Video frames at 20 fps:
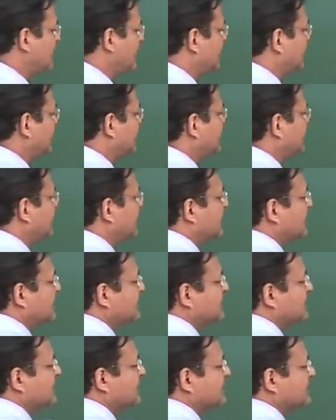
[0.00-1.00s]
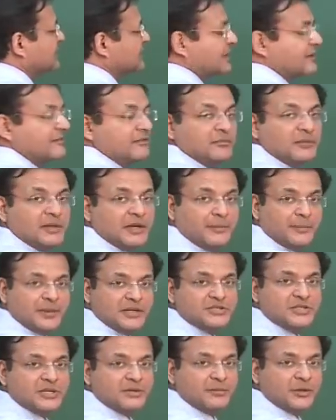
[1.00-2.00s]
and here and here there will be
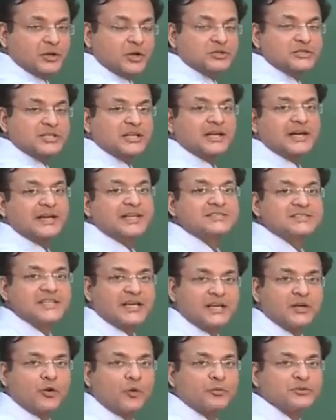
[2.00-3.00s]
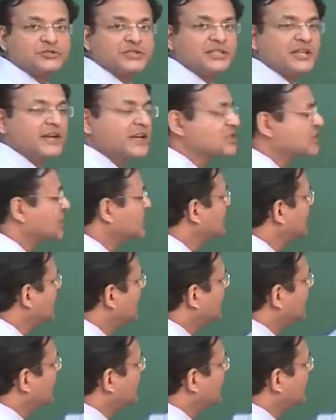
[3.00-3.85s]
repulsion because the currents are in opposite direction.